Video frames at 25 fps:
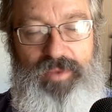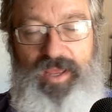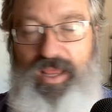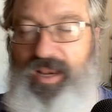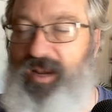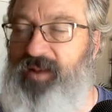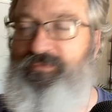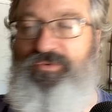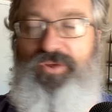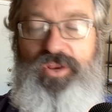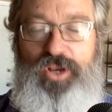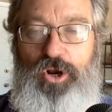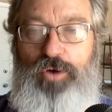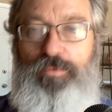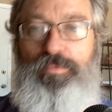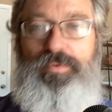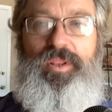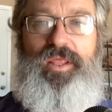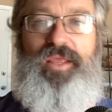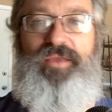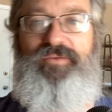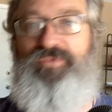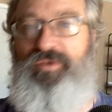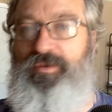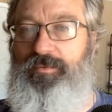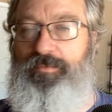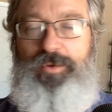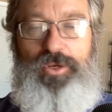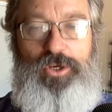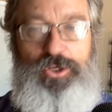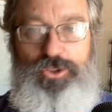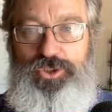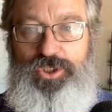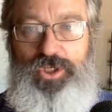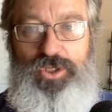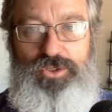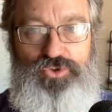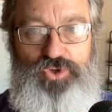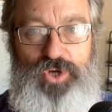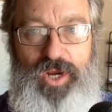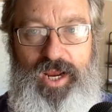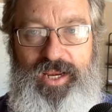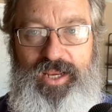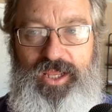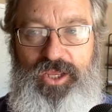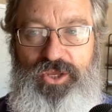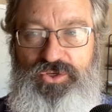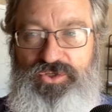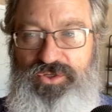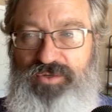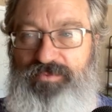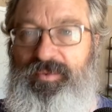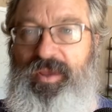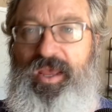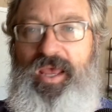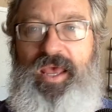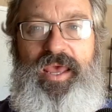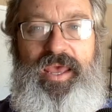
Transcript: And if you don't believe them and you're still trying to use them,